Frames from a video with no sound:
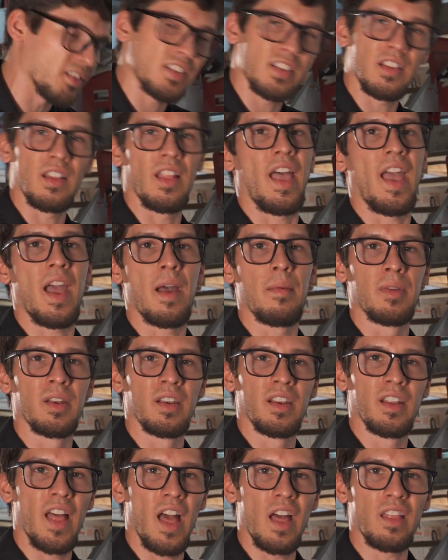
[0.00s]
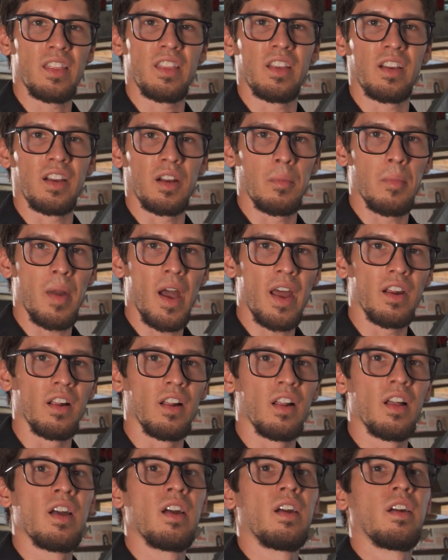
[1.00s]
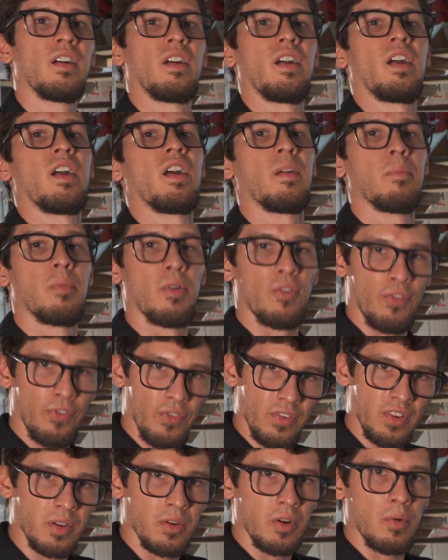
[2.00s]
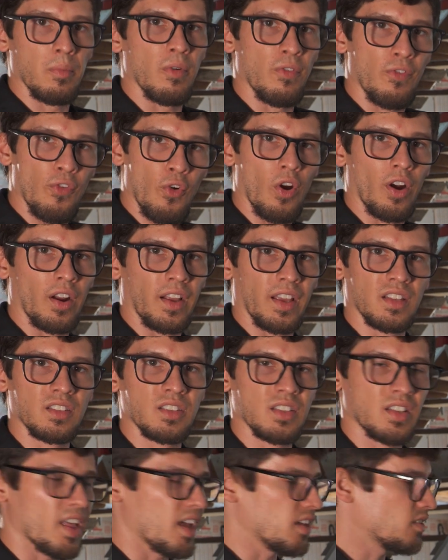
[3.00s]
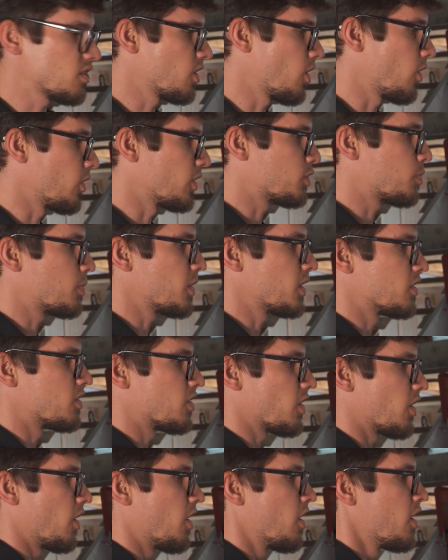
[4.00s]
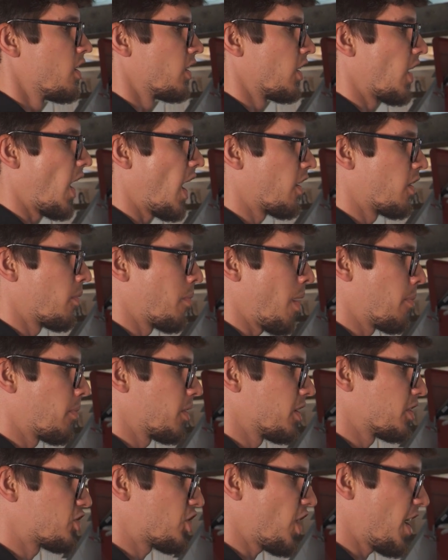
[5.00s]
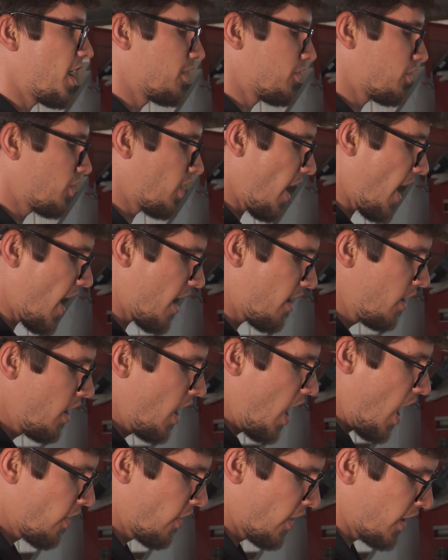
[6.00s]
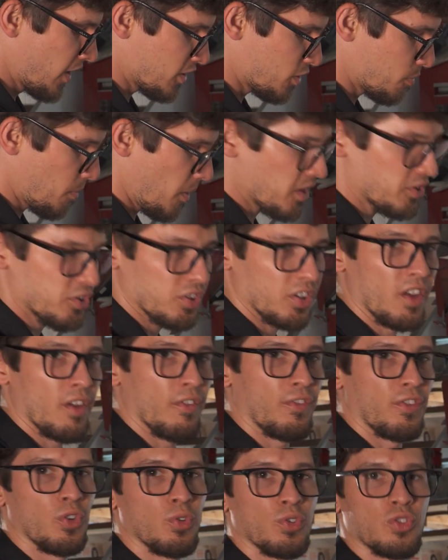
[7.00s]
slam into that thicker metal bef- you know, before it gets to that slower speed. So you got to remember to change that. And then especially if you